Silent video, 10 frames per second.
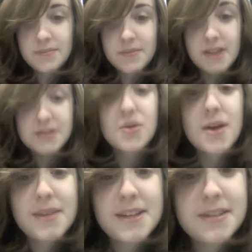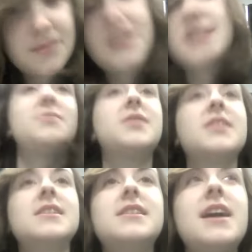I was quite pleased with this
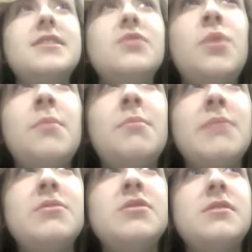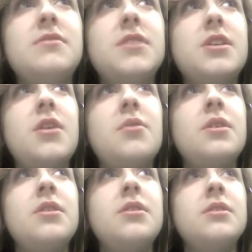because I didn't want my music video
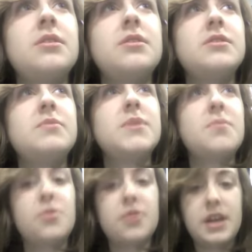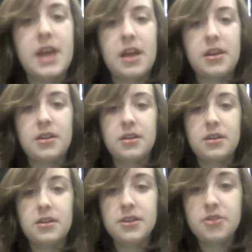to be boring and
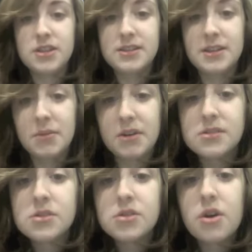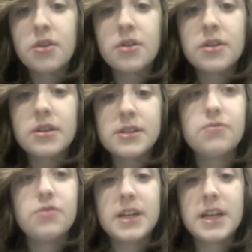uninteresting, because the song is
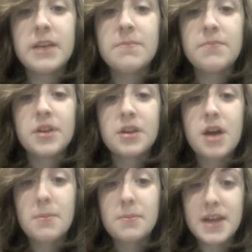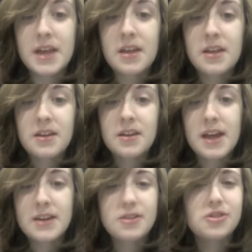really upbeat
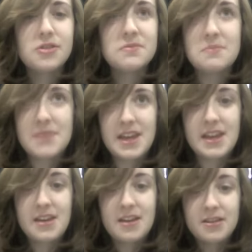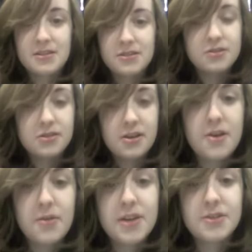and it shouldn't be
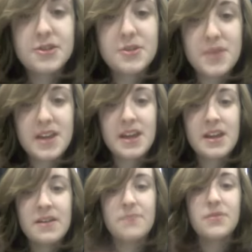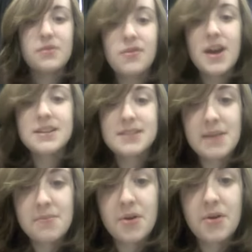slow, it should be fast
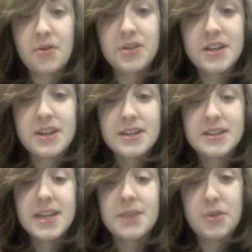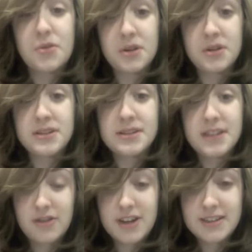tempoed to keep the audience
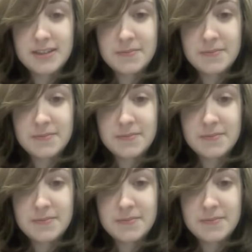interested.